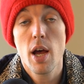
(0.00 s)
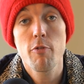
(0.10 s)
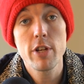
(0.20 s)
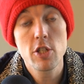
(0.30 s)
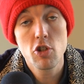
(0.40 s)

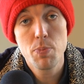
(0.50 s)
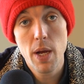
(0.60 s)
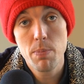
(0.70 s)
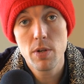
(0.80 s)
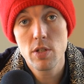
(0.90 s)
research
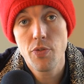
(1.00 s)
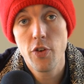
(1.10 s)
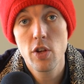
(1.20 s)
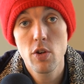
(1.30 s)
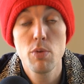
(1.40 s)
papers for
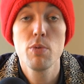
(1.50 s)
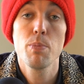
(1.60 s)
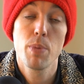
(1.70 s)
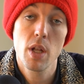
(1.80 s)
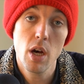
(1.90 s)
you
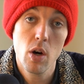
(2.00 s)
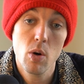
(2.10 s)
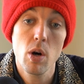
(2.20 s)
below.